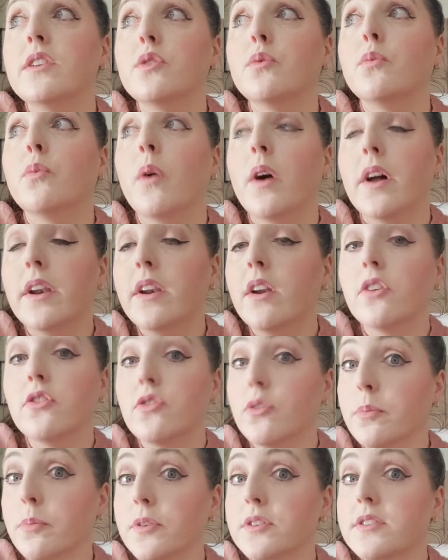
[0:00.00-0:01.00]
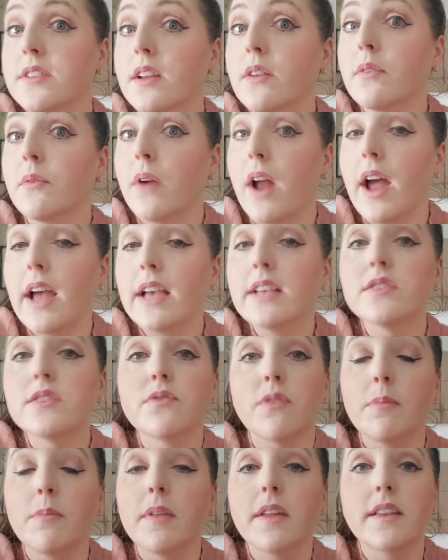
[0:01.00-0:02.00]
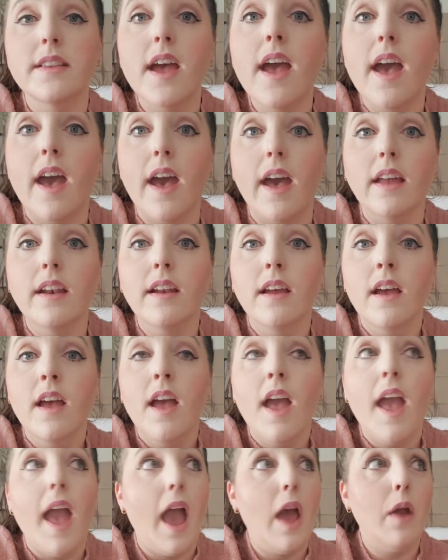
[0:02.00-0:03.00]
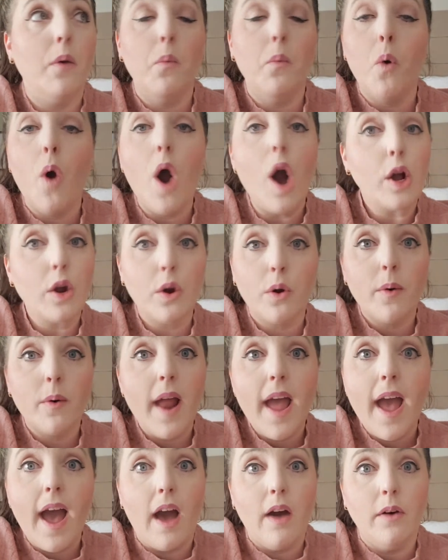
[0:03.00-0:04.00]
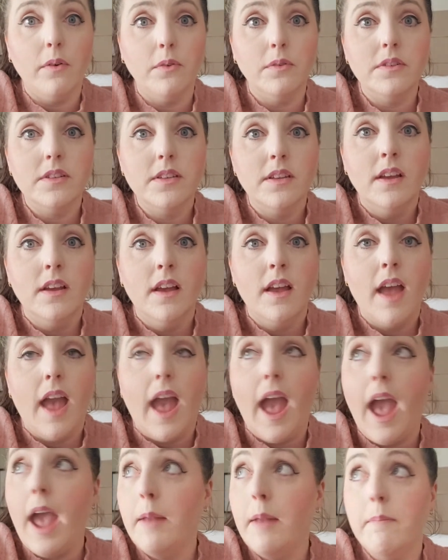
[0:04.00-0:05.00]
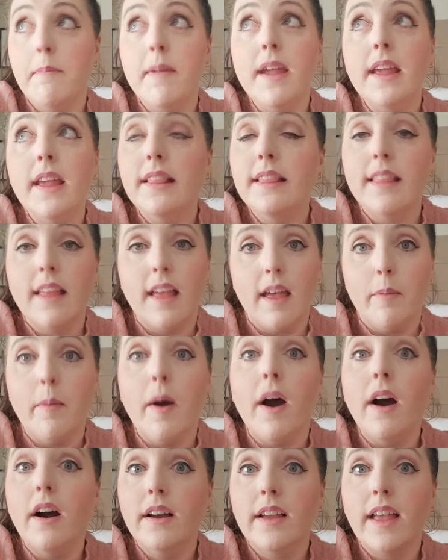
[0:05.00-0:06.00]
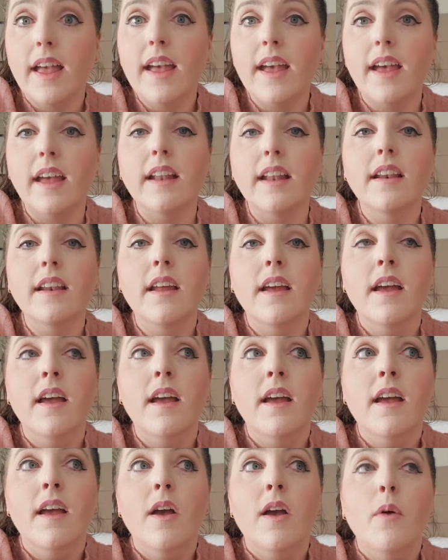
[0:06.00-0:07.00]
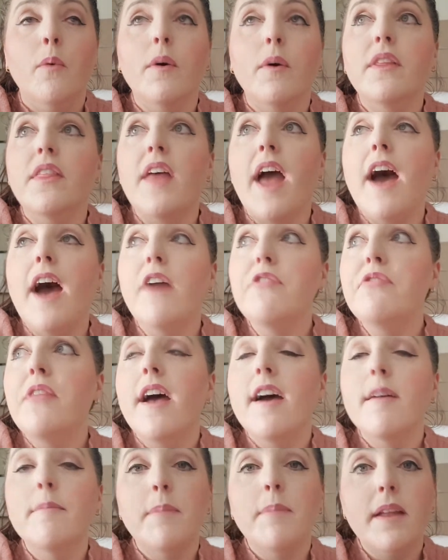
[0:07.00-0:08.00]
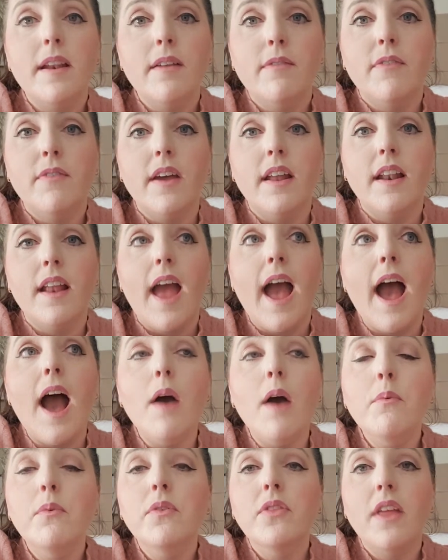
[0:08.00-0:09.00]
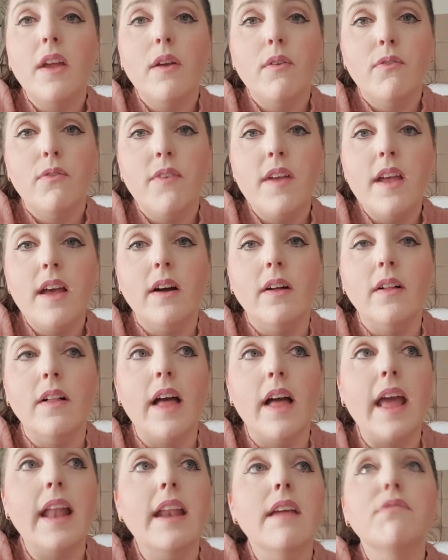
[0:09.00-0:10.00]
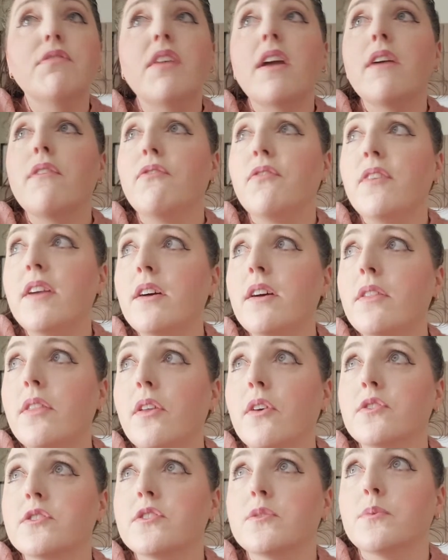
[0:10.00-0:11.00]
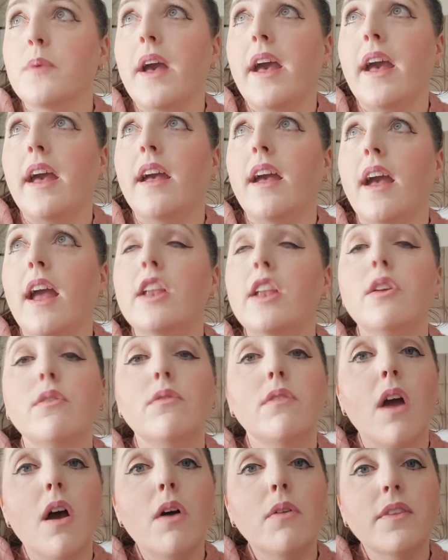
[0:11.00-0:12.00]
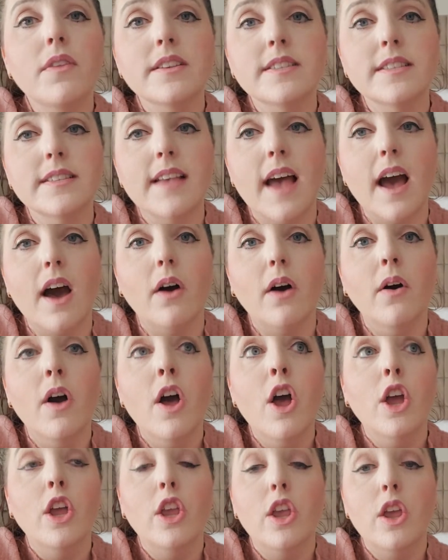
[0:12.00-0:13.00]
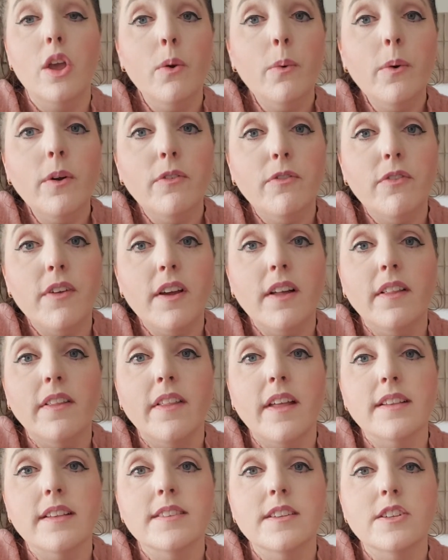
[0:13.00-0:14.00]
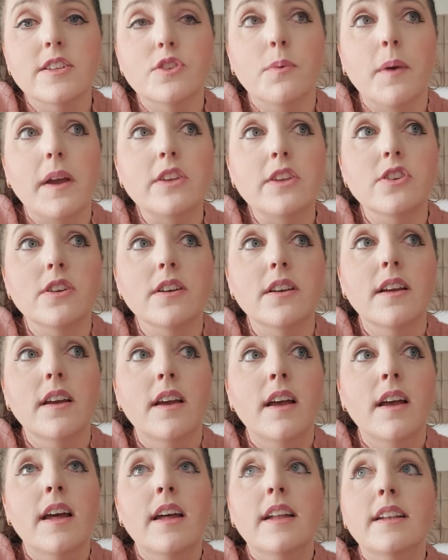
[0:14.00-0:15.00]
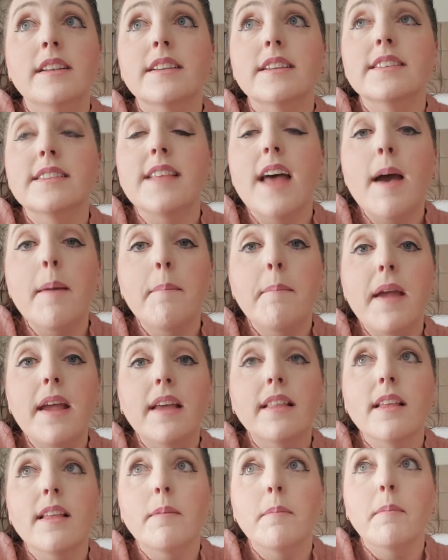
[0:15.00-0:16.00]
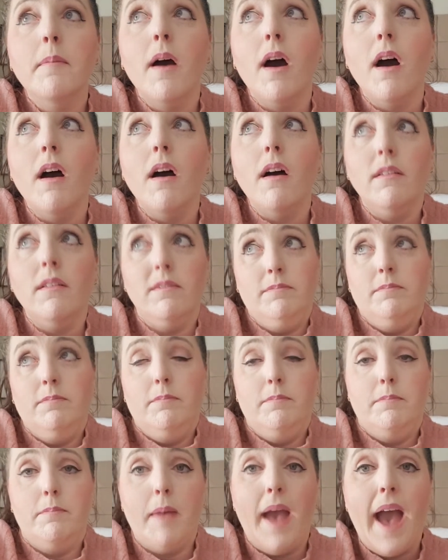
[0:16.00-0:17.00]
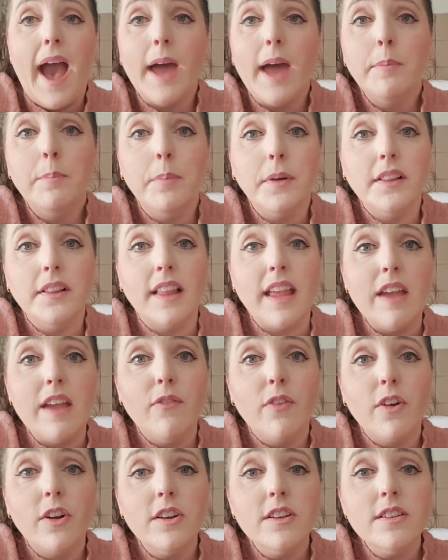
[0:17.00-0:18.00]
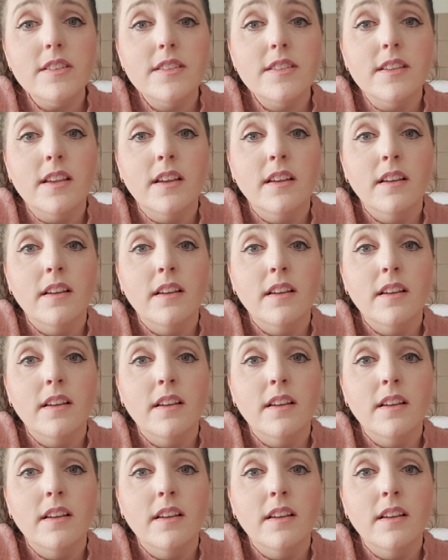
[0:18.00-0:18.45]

to one hundred percent rise from the dead and walk around and meet them again. Without that benefit, how would they feel? And if they feel those way, and you know this is how you would feel in that situation, does that make them bad believers?